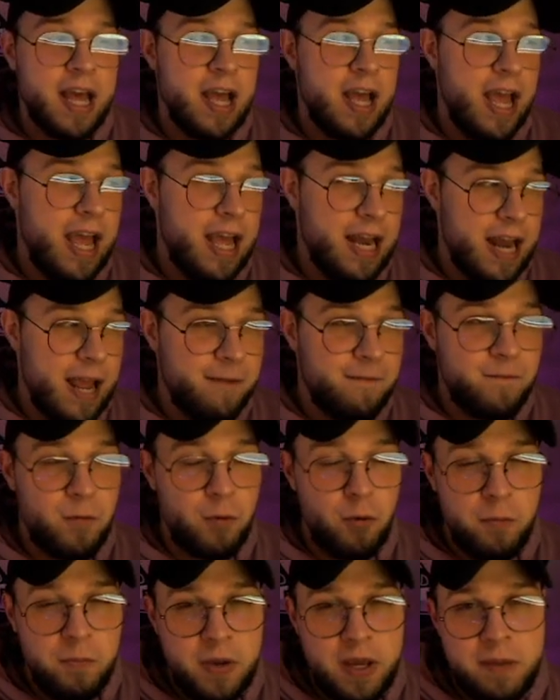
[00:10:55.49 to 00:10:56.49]
in a
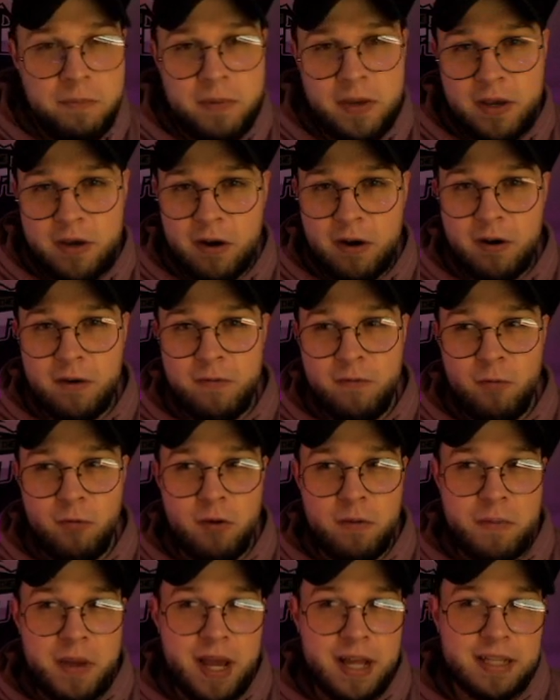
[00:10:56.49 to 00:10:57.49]
full PPR
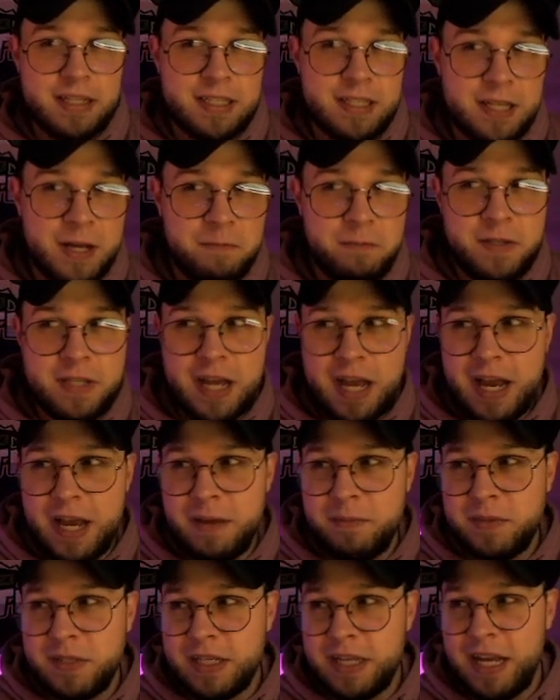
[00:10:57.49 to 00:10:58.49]
format
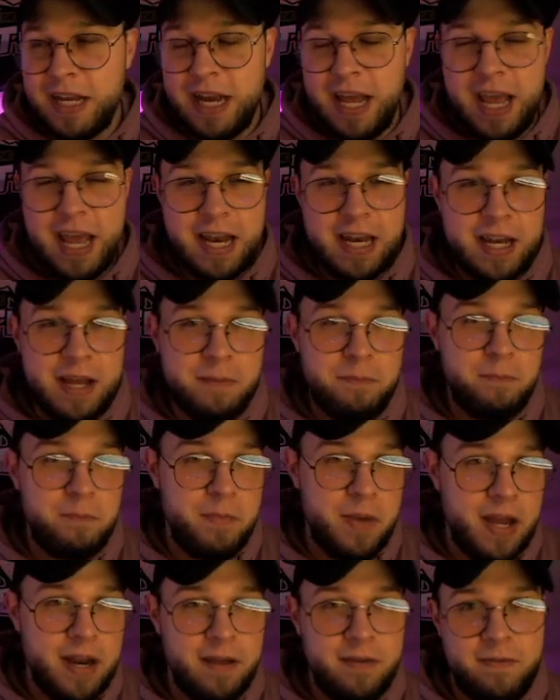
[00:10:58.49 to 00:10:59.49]
sometimes can end up
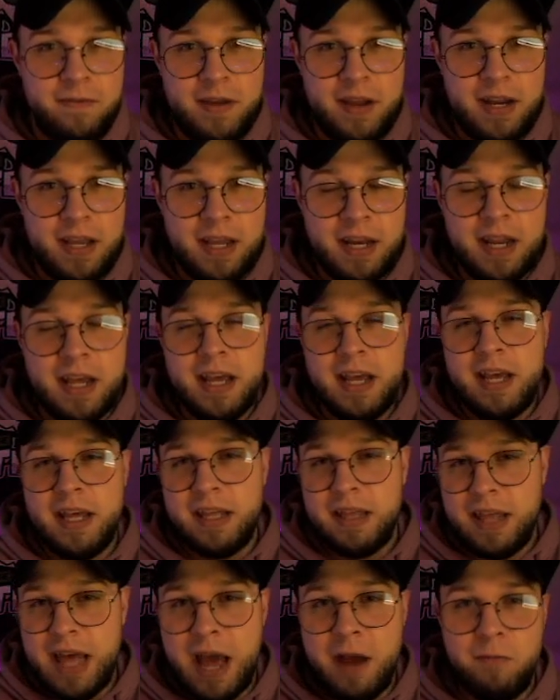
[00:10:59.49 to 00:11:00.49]
benefiting
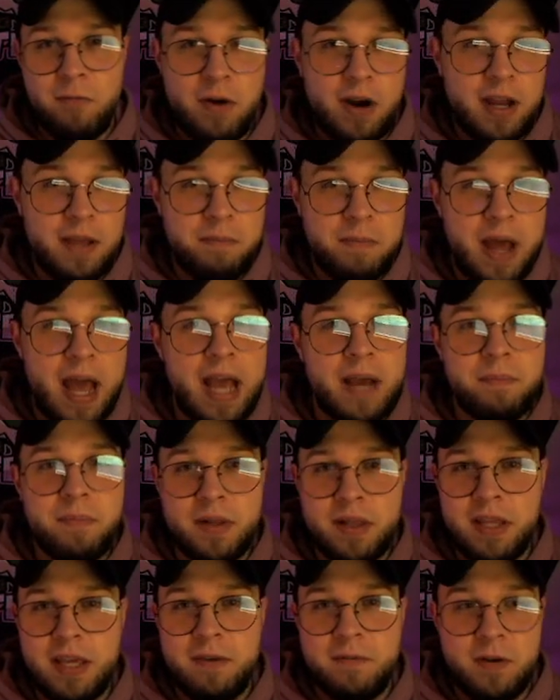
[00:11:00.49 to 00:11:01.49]
that running back,
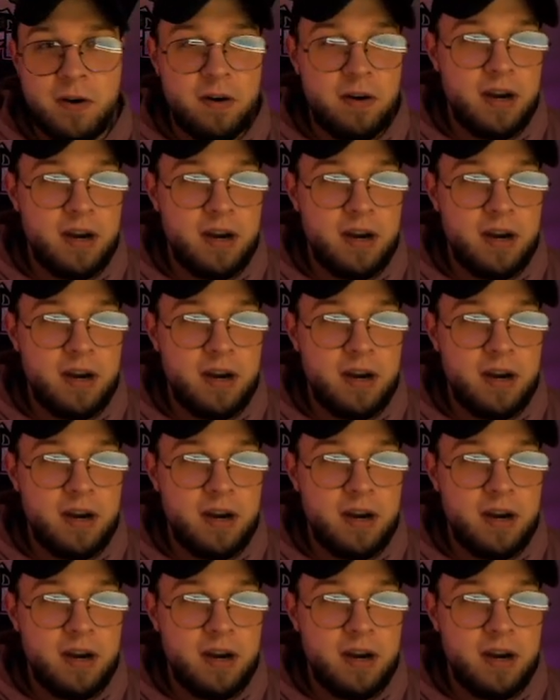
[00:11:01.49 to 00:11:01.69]
believe it or